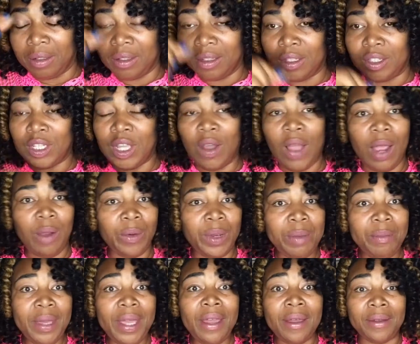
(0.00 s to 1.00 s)
So I
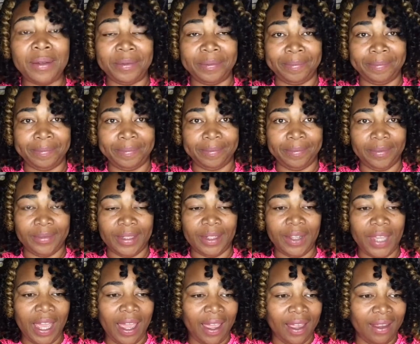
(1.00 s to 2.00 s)
rebuilt,
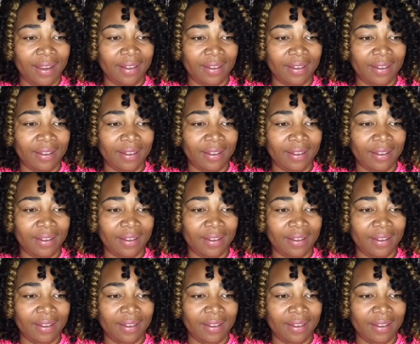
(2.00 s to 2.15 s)
okay?